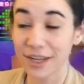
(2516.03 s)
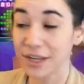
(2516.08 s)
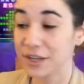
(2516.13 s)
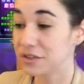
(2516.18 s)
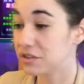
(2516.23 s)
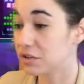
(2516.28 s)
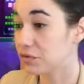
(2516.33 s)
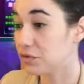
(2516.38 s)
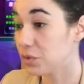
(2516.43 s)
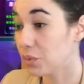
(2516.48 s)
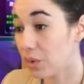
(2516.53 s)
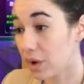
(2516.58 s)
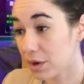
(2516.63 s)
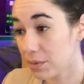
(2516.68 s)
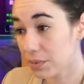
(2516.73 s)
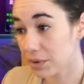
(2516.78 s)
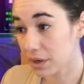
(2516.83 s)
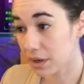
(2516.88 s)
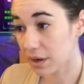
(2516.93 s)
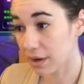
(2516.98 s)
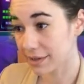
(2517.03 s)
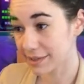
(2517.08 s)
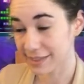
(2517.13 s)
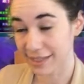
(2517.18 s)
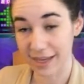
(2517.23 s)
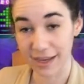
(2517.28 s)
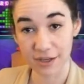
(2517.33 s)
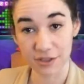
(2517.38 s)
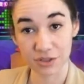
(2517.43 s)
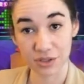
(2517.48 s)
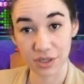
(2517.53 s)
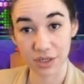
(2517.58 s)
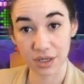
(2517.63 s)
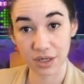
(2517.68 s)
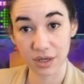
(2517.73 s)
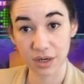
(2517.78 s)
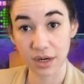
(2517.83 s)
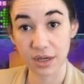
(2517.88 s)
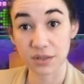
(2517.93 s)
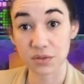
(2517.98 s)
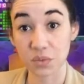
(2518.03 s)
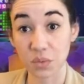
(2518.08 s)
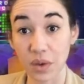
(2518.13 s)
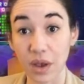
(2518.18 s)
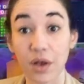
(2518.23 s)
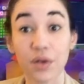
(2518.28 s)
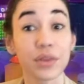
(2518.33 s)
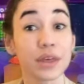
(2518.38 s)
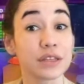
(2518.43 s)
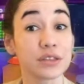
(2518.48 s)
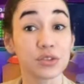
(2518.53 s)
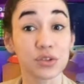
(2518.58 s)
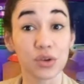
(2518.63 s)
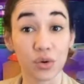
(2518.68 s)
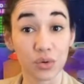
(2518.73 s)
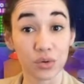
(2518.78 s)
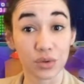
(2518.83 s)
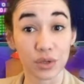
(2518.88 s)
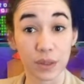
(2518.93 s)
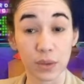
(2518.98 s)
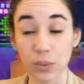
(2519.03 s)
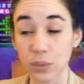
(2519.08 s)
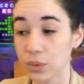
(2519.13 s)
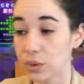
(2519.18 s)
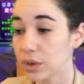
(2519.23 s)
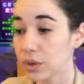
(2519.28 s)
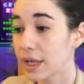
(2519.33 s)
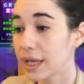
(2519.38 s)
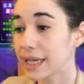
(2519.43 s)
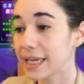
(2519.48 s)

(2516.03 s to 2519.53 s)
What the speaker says: So if you want to put a call to action in here as well, that's totally cool.